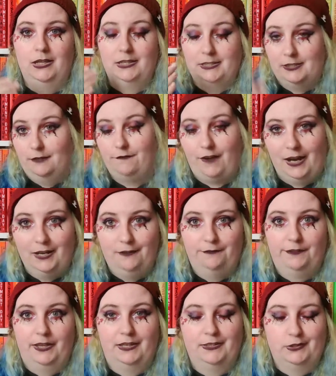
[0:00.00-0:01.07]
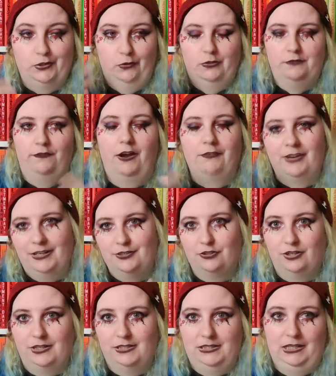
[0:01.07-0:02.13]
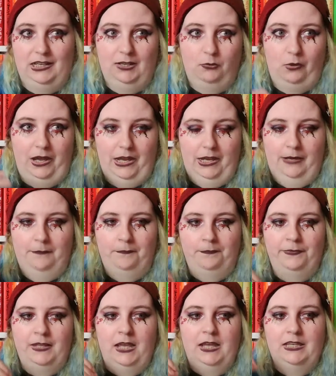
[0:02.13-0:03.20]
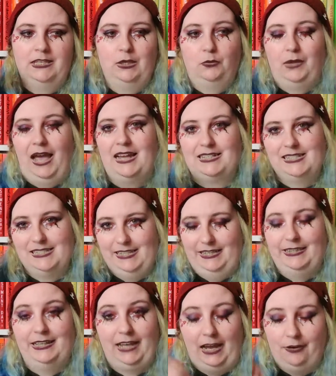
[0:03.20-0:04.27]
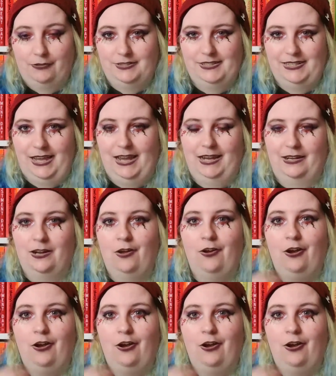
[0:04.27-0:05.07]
survive this. So it's very interesting when you get to see the characters again.